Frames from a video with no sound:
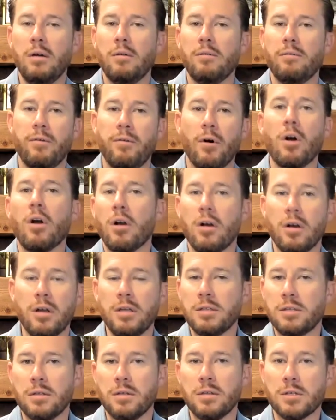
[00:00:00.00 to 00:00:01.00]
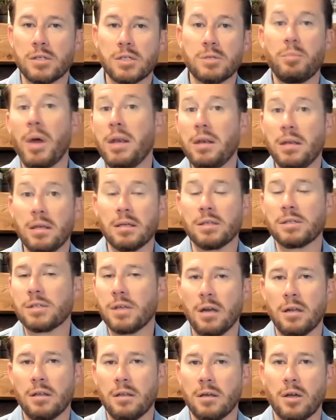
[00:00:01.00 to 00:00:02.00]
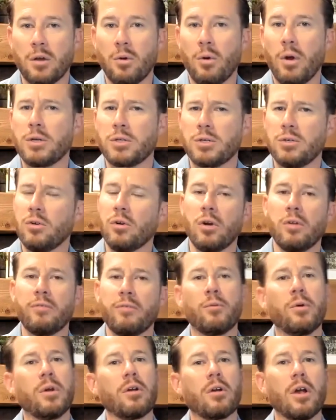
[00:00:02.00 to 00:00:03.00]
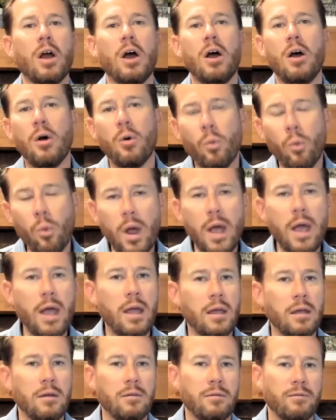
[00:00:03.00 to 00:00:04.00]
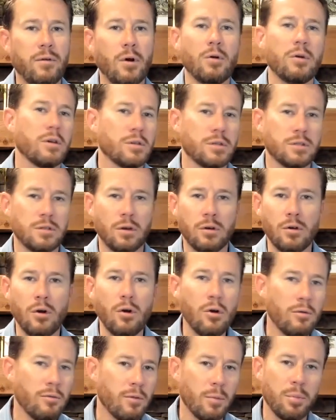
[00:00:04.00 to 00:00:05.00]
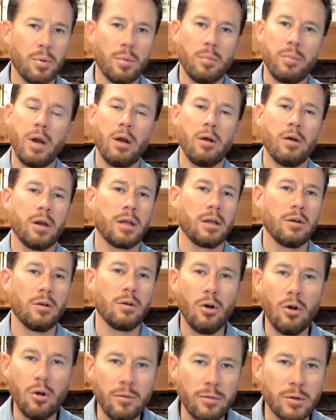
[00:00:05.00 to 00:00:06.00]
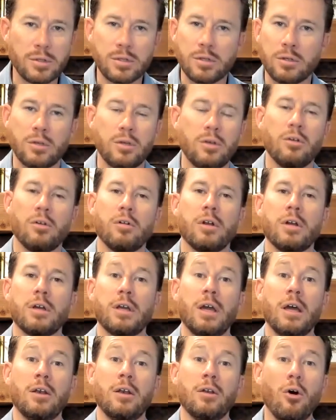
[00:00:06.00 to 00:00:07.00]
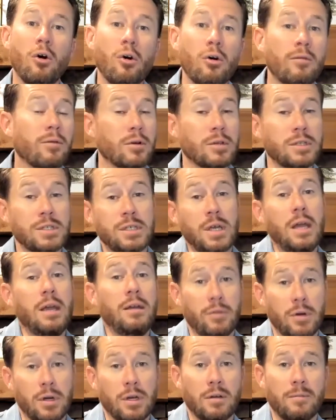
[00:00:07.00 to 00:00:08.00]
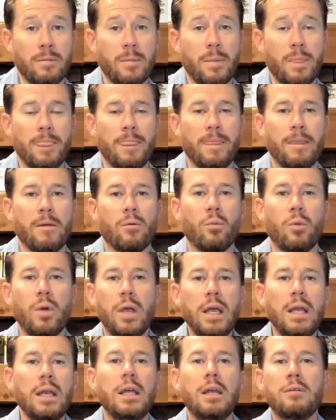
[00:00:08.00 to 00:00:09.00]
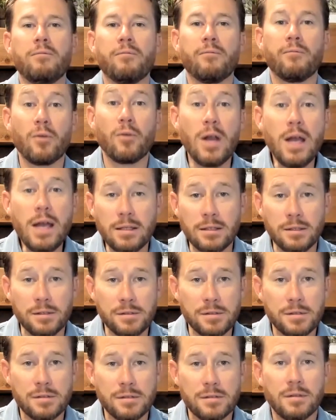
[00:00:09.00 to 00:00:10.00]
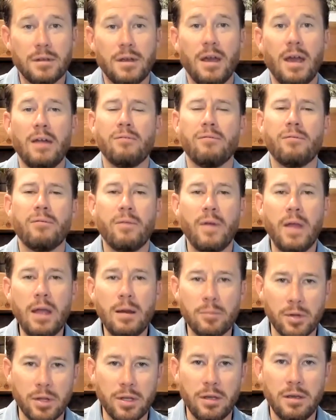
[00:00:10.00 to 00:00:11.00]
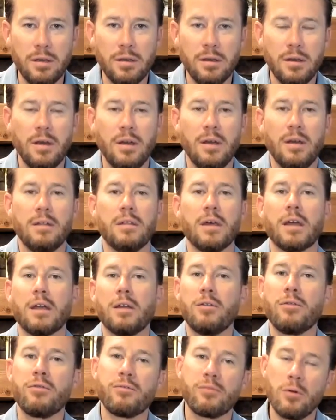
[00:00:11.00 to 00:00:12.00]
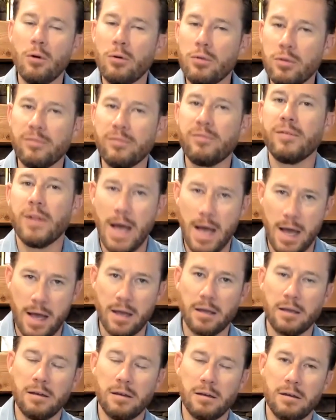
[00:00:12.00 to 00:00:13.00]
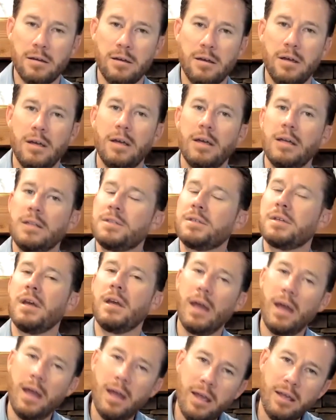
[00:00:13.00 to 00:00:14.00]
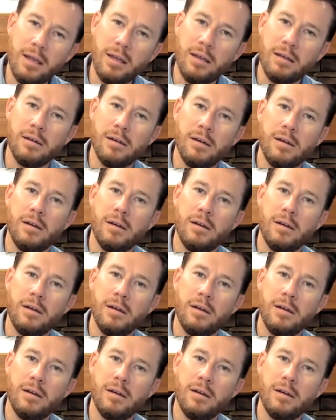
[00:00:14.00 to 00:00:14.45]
far into the spending side of the equation, or if we're way focused on over-preparing and over-securing and over-saving. We need friends and family that can throw the flag and say, hey,